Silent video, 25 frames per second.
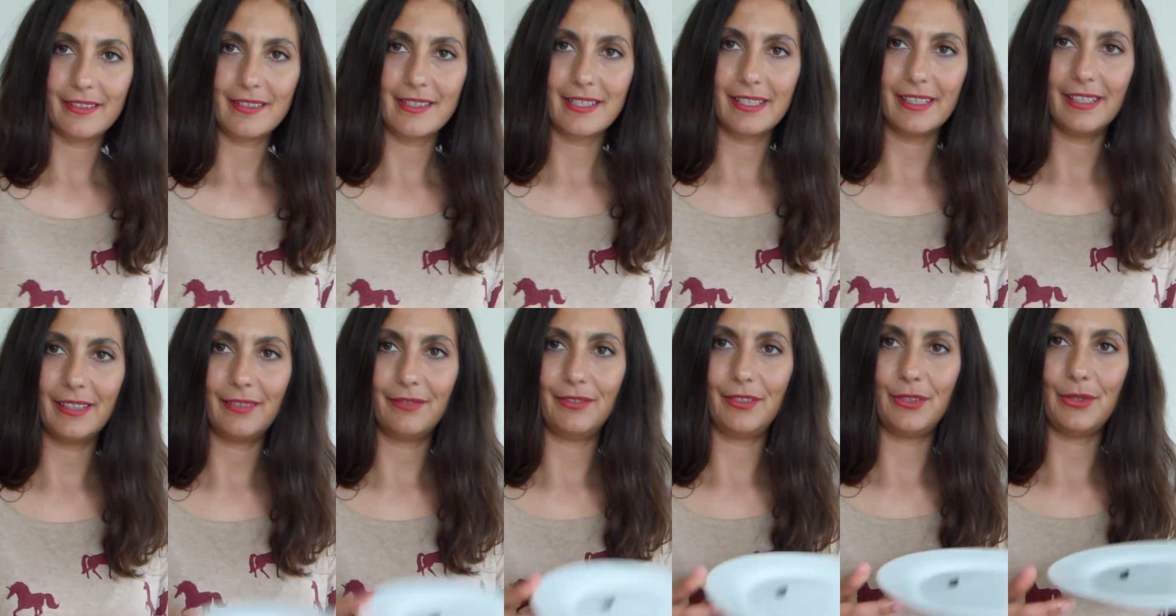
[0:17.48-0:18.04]
to
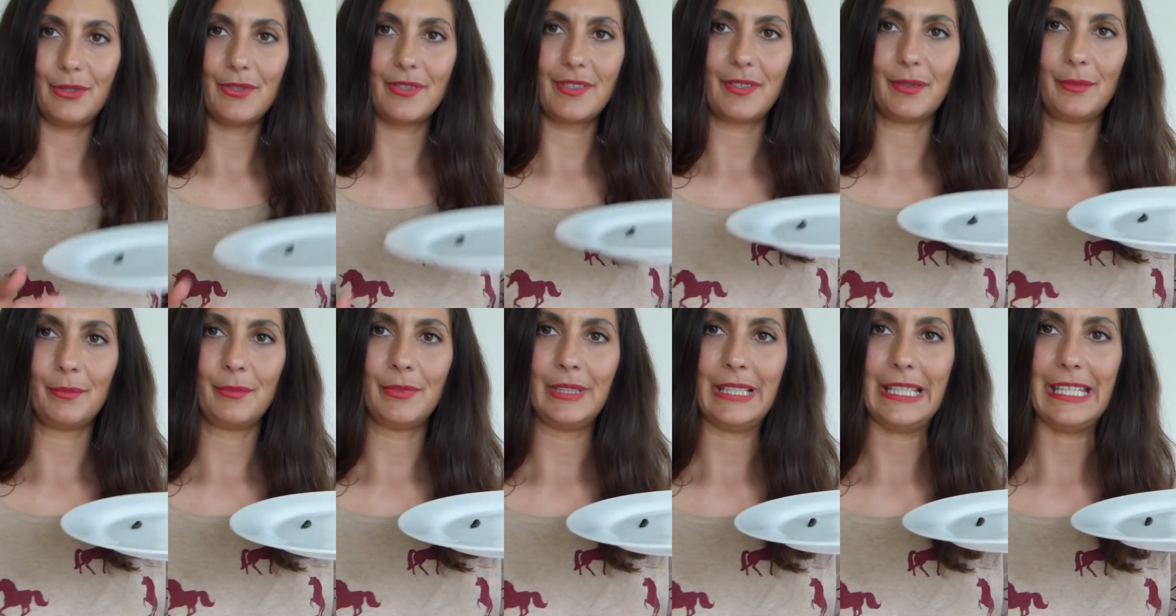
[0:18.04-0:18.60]
give you
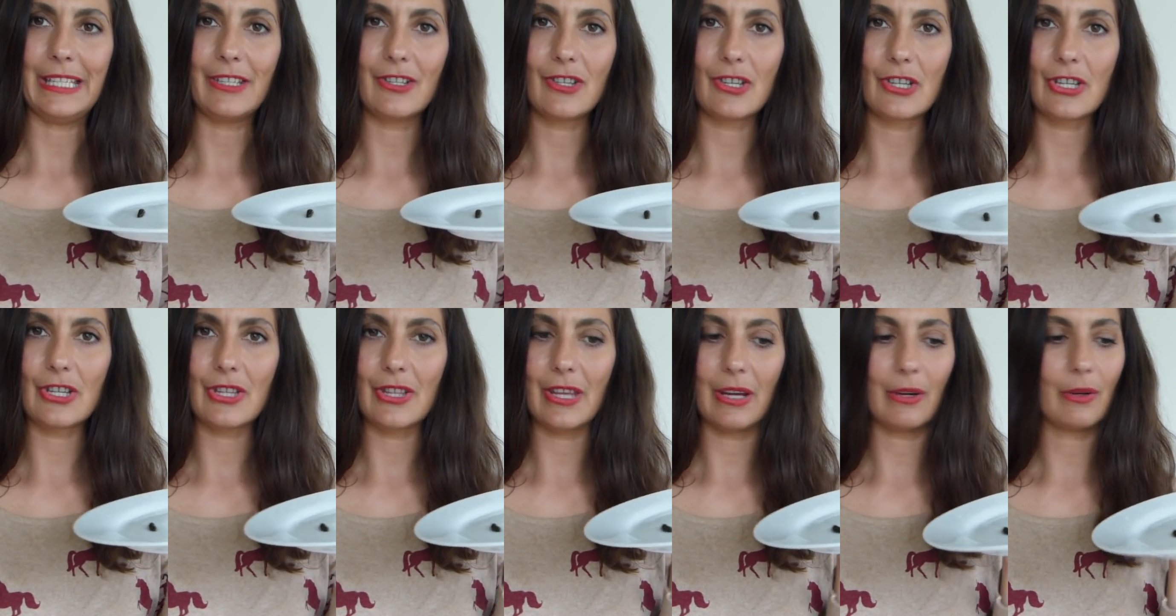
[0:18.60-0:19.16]
some
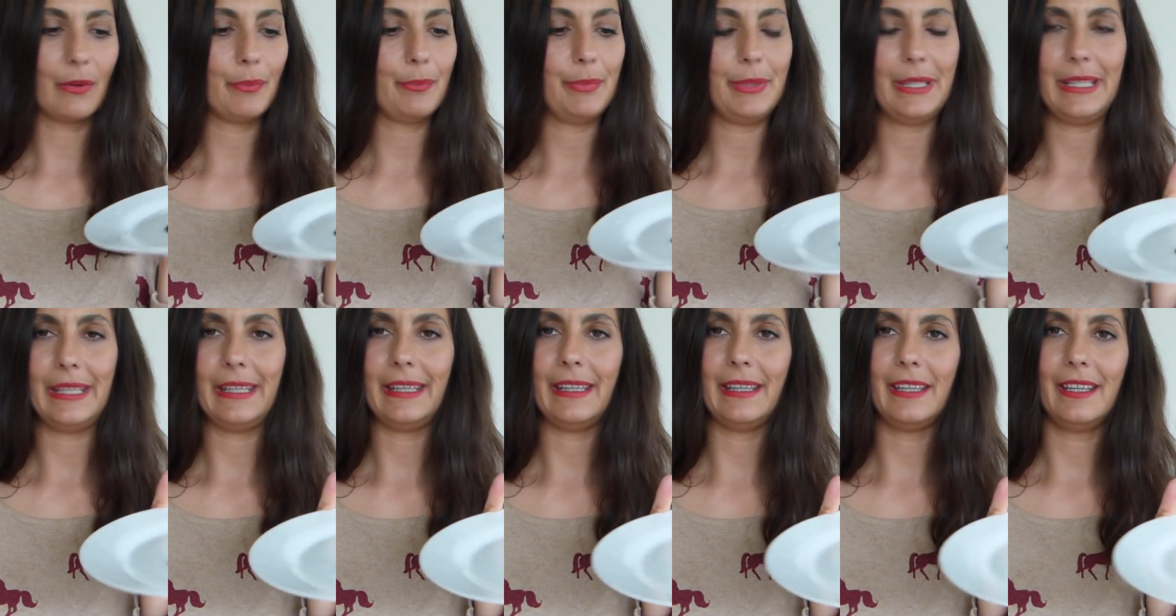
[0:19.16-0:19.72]
leech
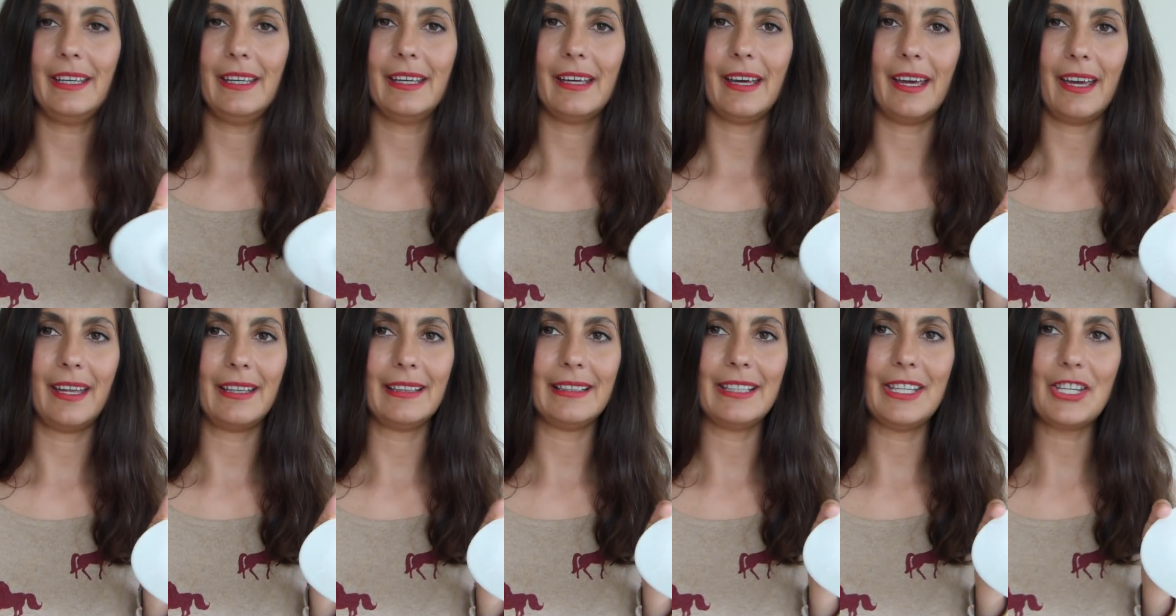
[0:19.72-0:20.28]
therapy
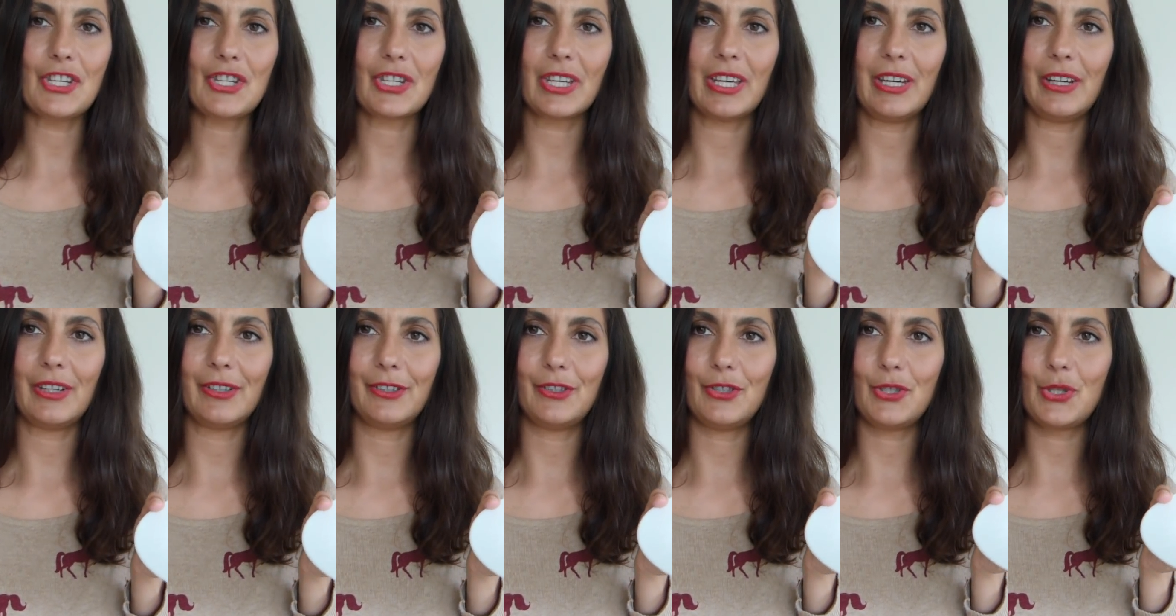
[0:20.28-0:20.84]
and leech
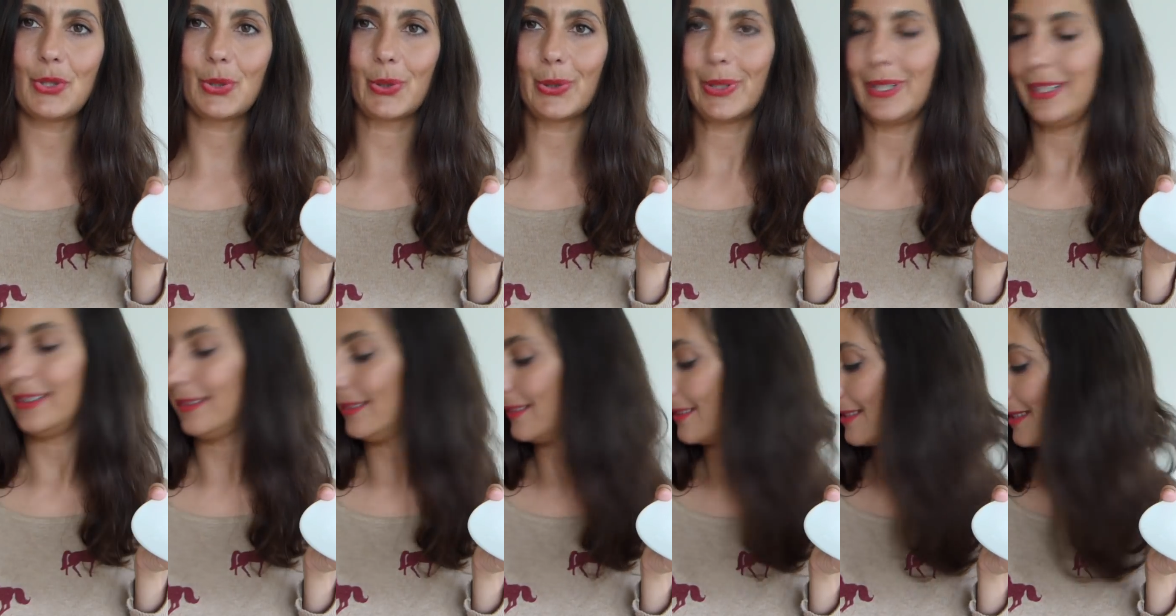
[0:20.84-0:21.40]
care
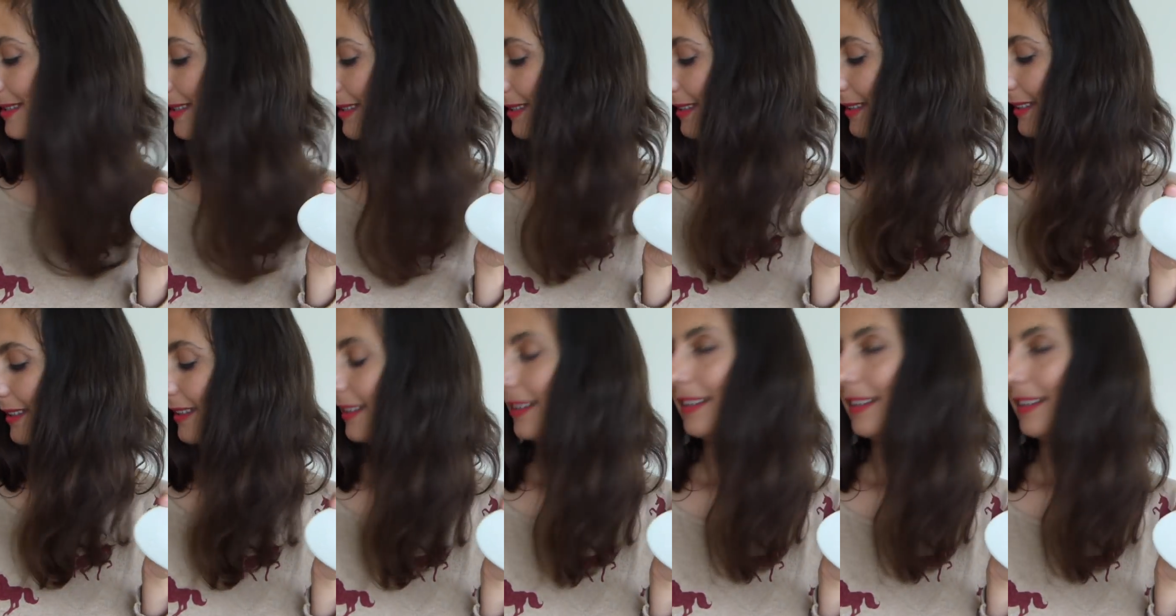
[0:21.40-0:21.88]
tutorials.